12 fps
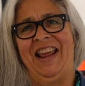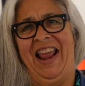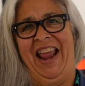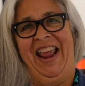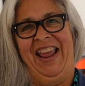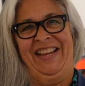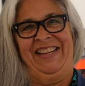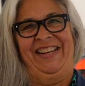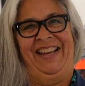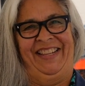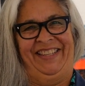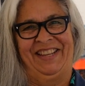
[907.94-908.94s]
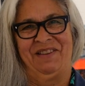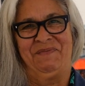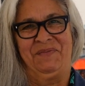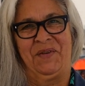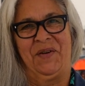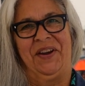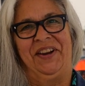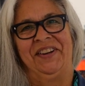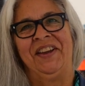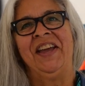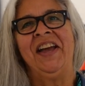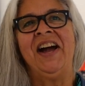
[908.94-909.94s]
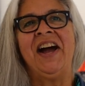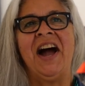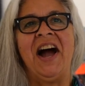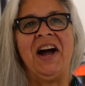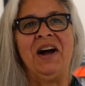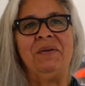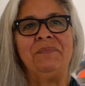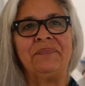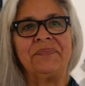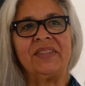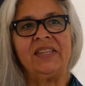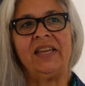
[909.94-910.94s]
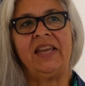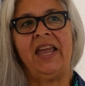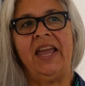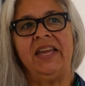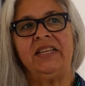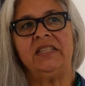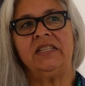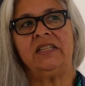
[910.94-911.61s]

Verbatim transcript: hand at some point? Um, and